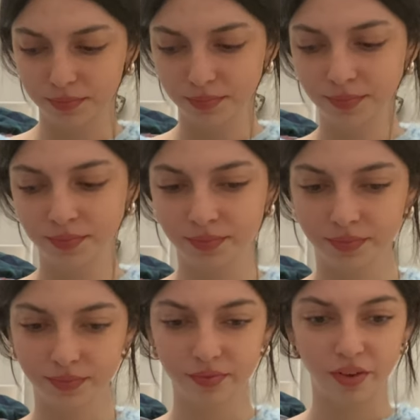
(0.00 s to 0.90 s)

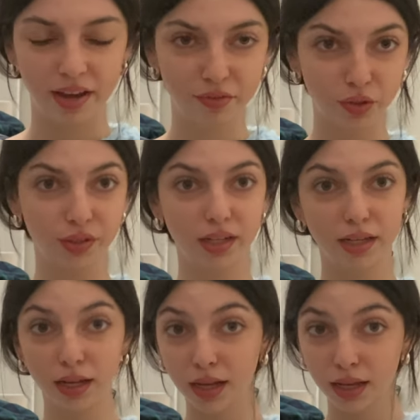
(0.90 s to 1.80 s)
5.30
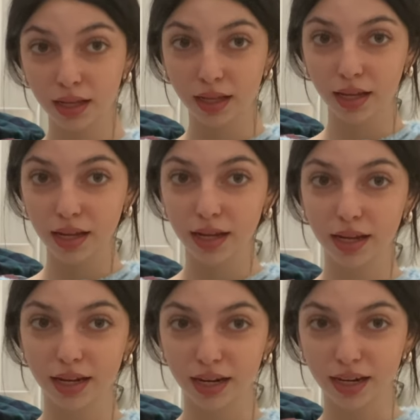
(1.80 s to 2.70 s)

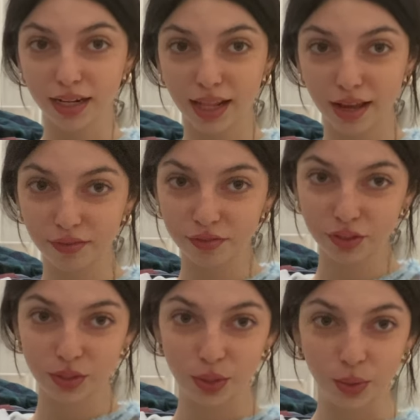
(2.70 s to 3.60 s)
in the
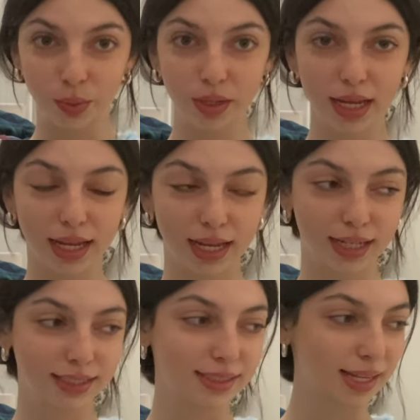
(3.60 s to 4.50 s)
afternoon
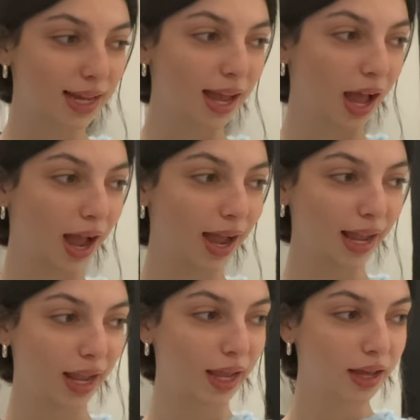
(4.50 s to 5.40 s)
and
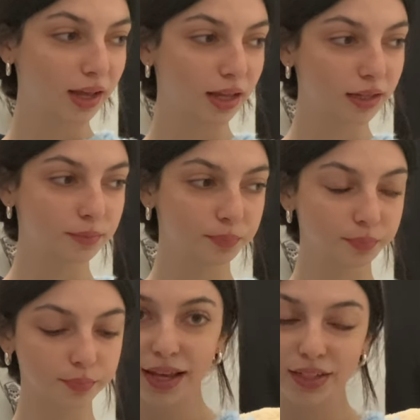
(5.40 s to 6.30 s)
I
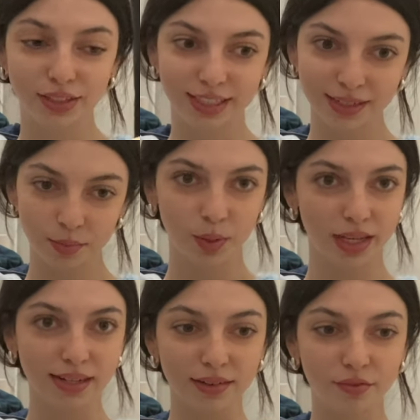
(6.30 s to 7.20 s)
didn't
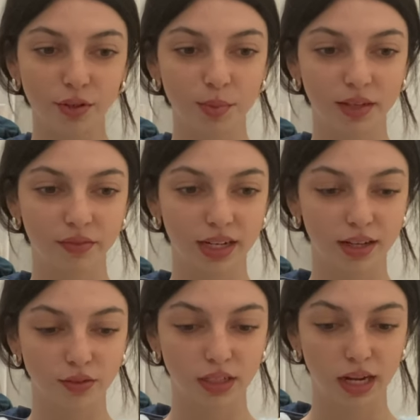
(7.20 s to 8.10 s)
plan on filming a video
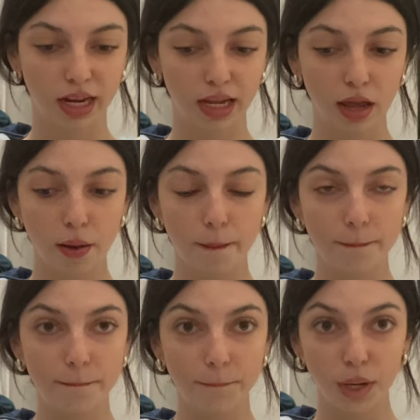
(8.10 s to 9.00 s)
today,
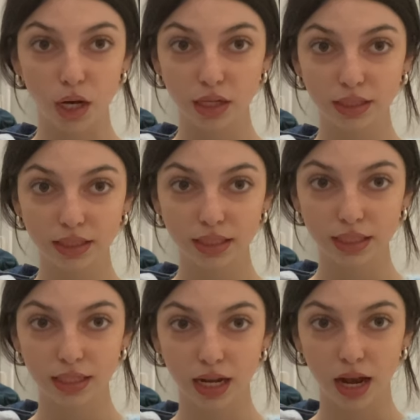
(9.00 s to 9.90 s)
but
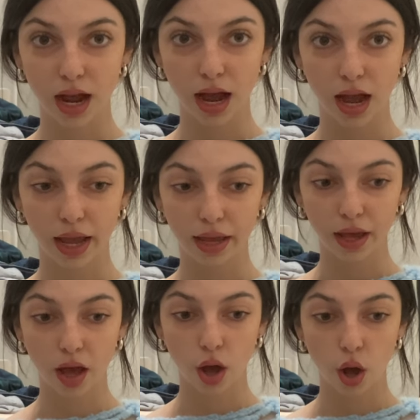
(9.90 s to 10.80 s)
I
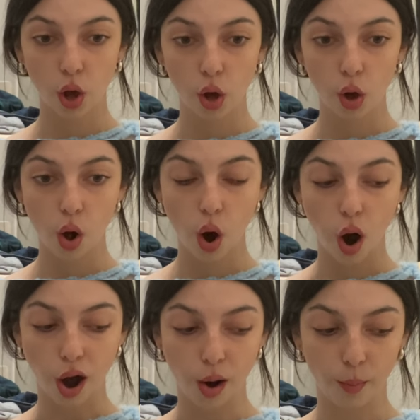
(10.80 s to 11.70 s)

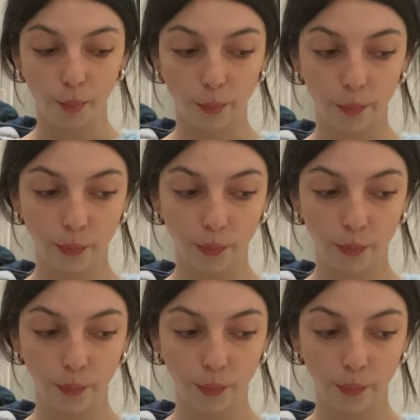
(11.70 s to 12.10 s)
um